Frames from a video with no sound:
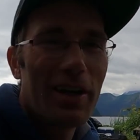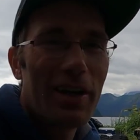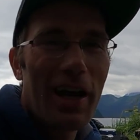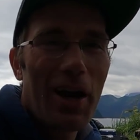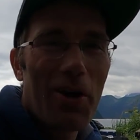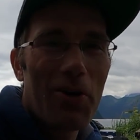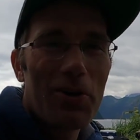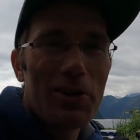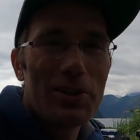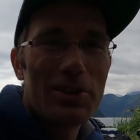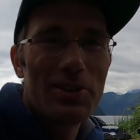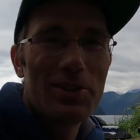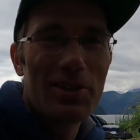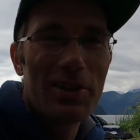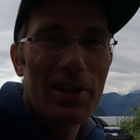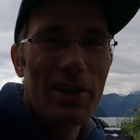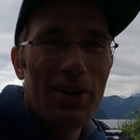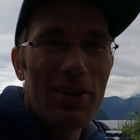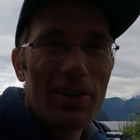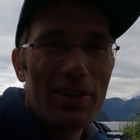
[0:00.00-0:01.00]
an hour or two
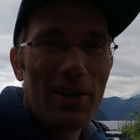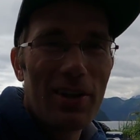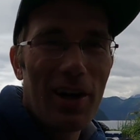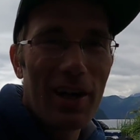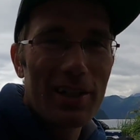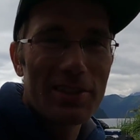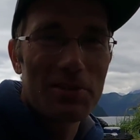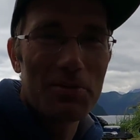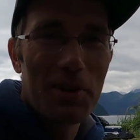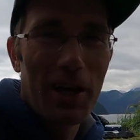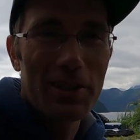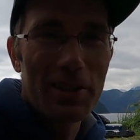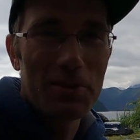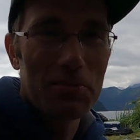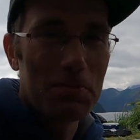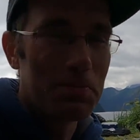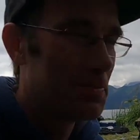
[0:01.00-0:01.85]
ago. Awesome, awesome.